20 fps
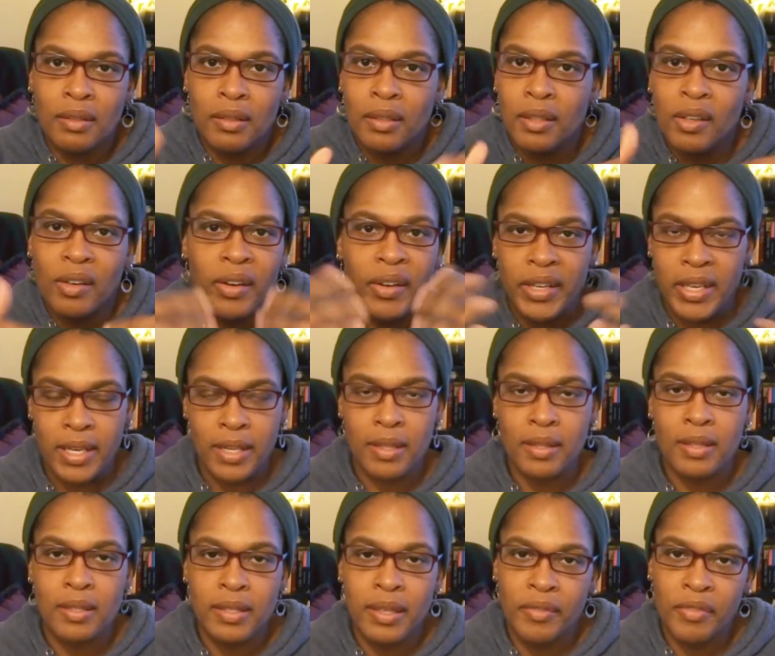You're not eating
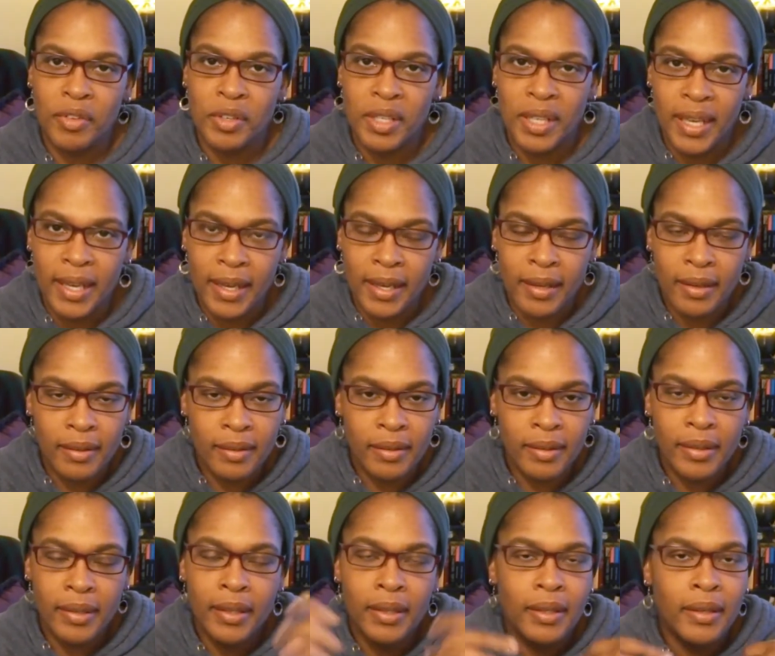this every day.
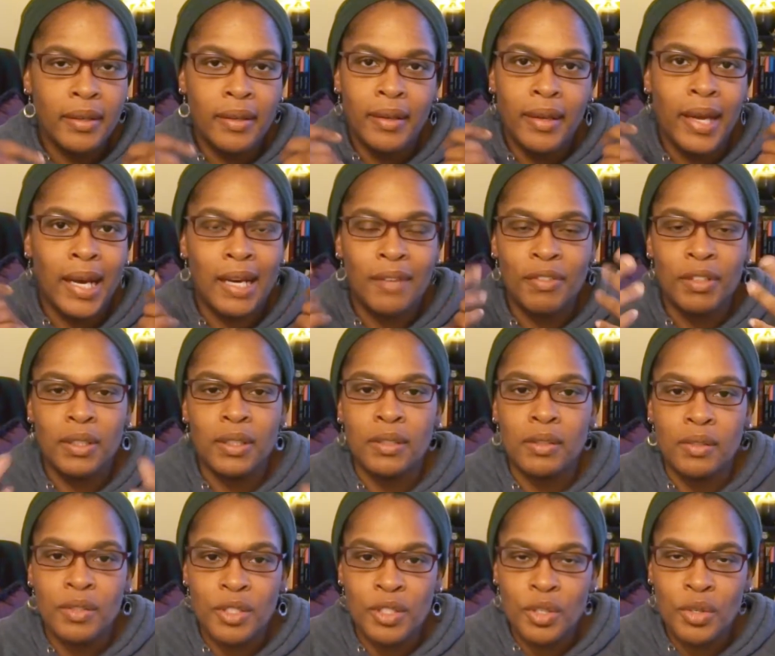Have a
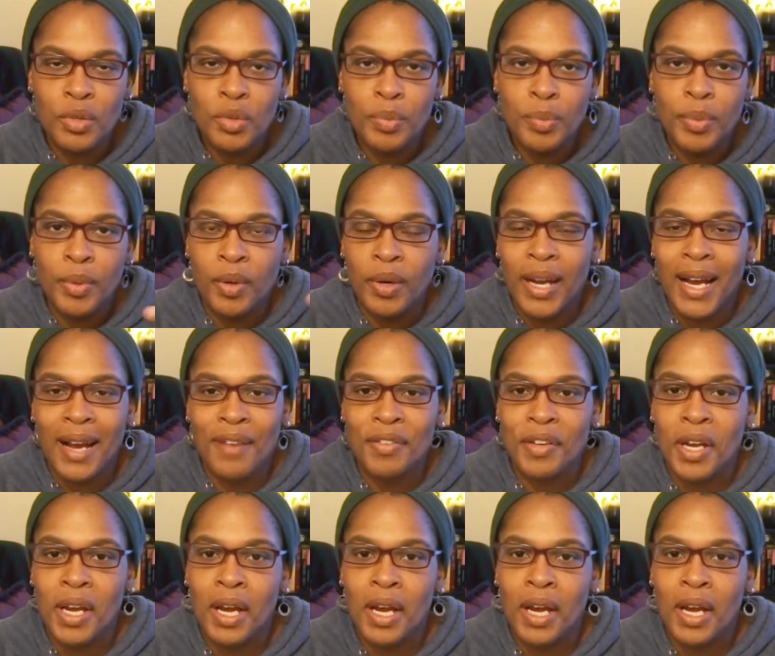little scoop or half a